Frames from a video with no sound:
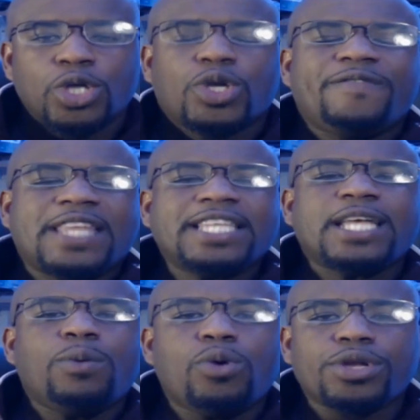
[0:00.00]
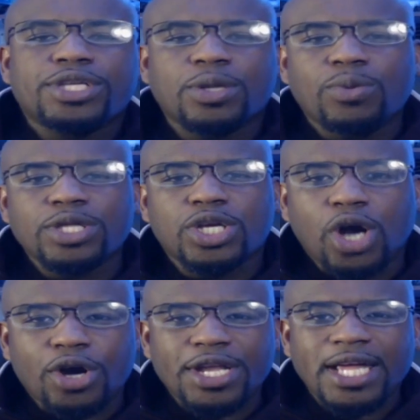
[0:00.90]
So if Denzel Ward is the one
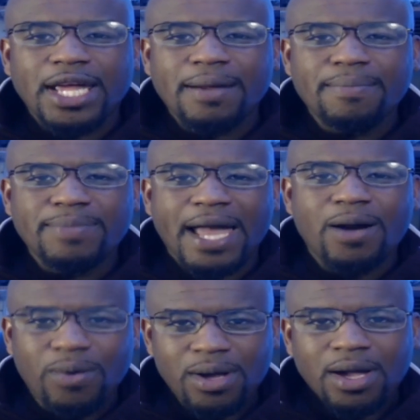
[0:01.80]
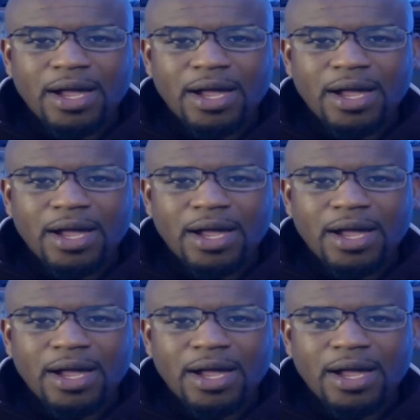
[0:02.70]
guarding him now,